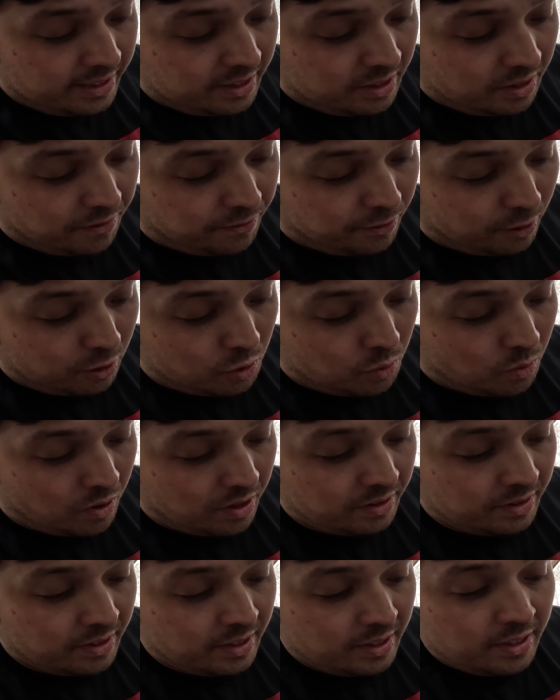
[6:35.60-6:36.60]
easy, the first
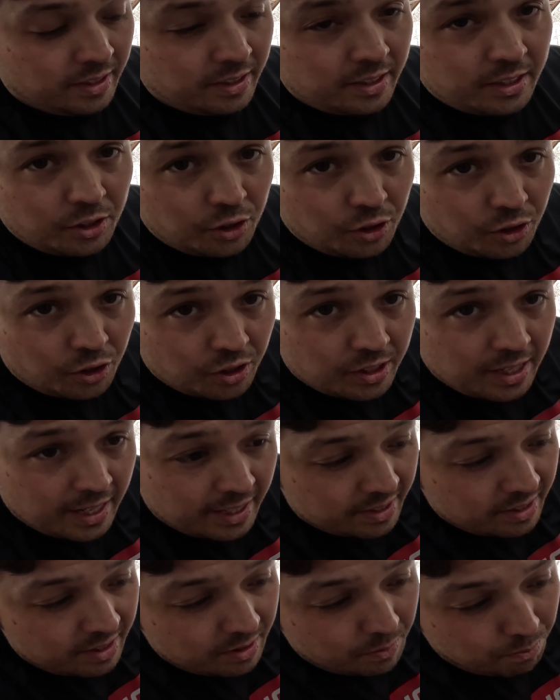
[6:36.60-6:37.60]
one, because you just
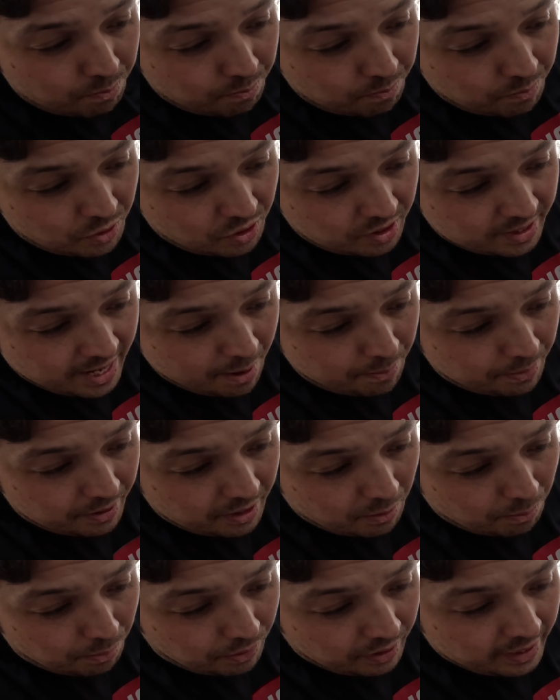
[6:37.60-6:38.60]
kind of snap it
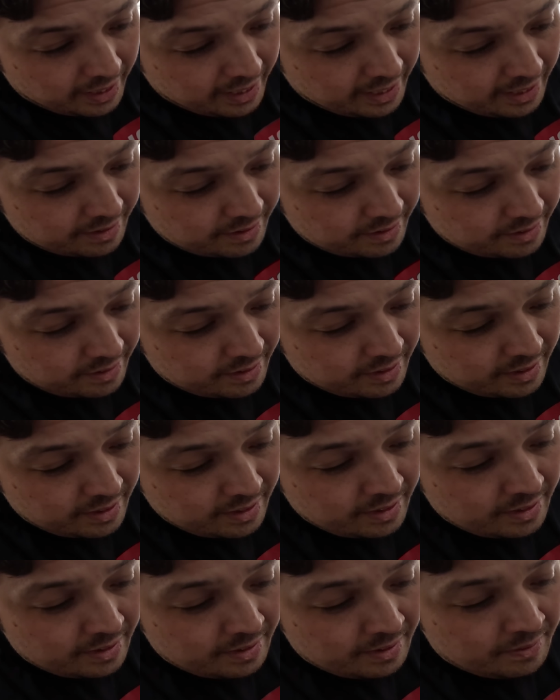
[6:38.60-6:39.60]
into place.
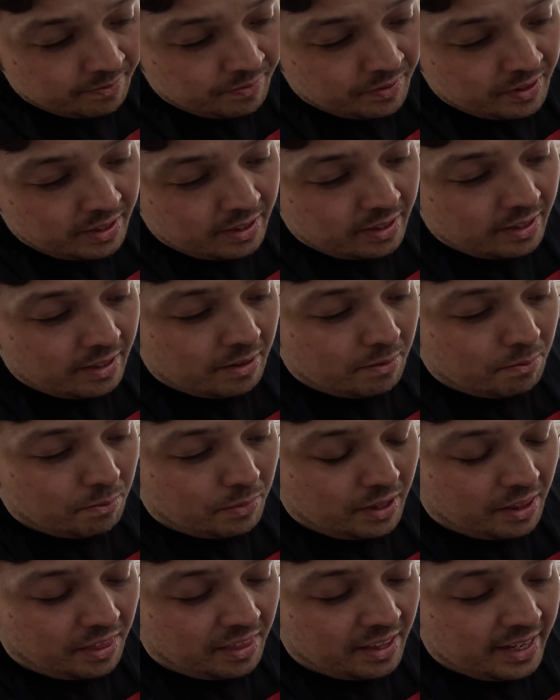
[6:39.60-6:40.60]

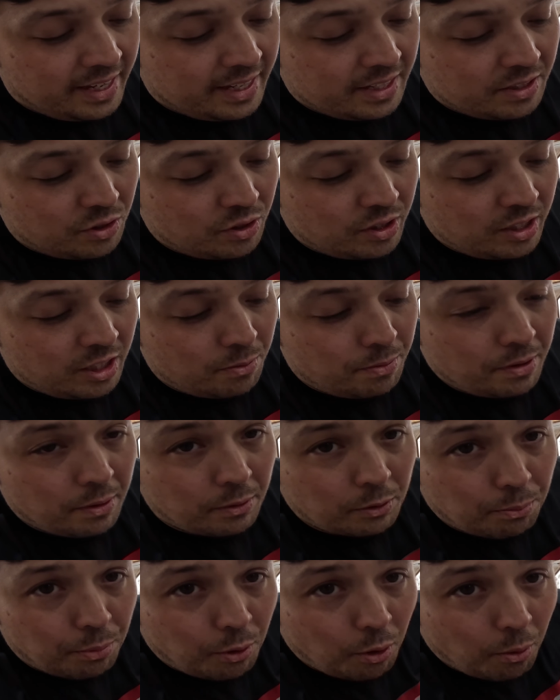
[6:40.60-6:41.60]
But the thing is, you need to be
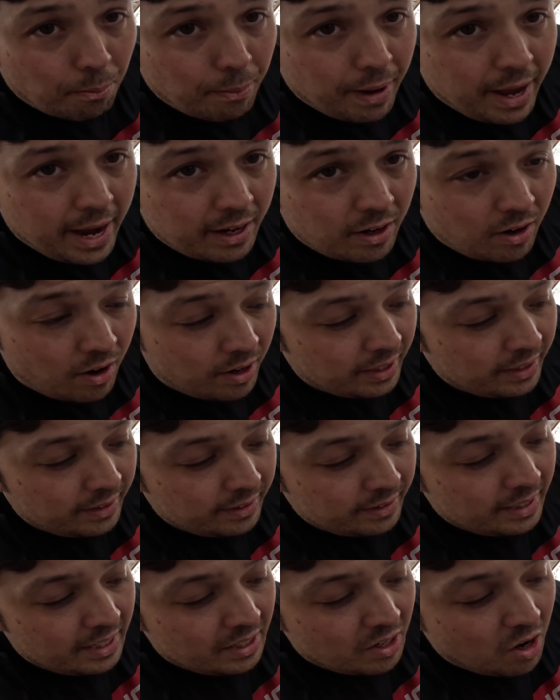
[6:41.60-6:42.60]
able to pull back on it
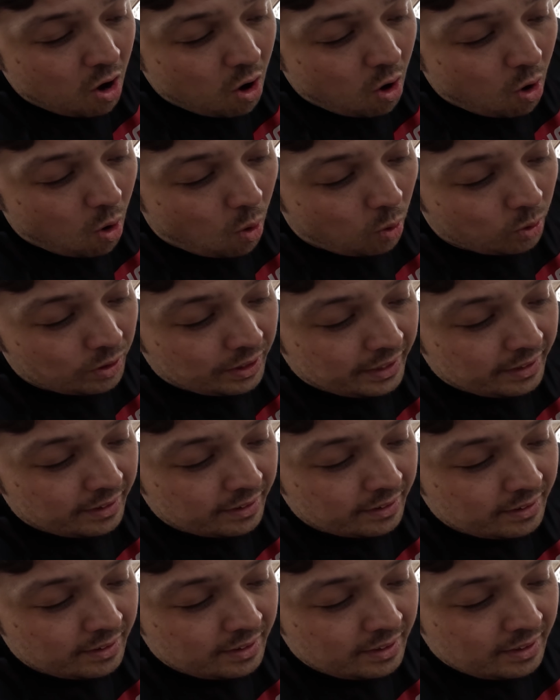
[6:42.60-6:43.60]
and hold it
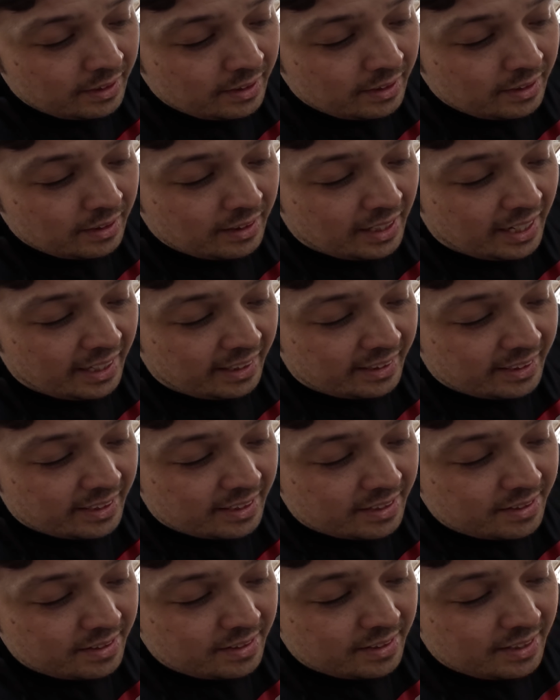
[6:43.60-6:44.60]
like
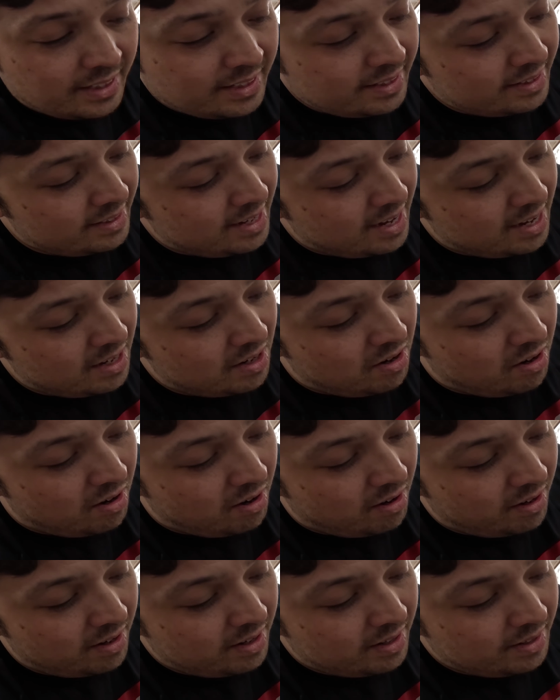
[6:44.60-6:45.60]
this, and it's kind of
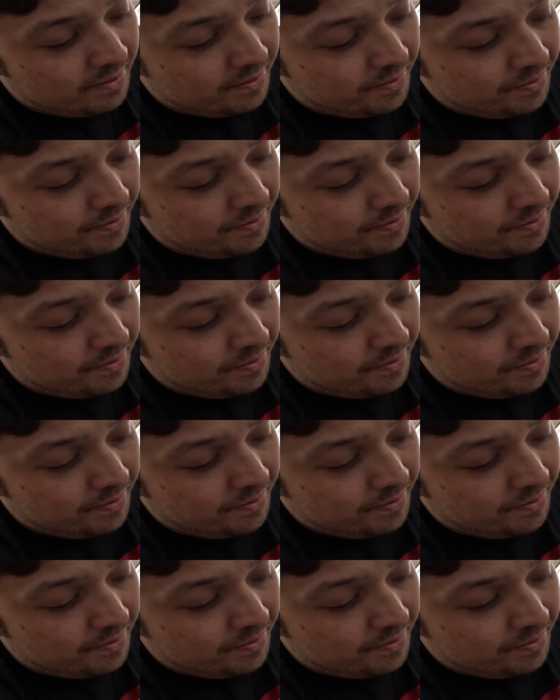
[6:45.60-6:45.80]
hard.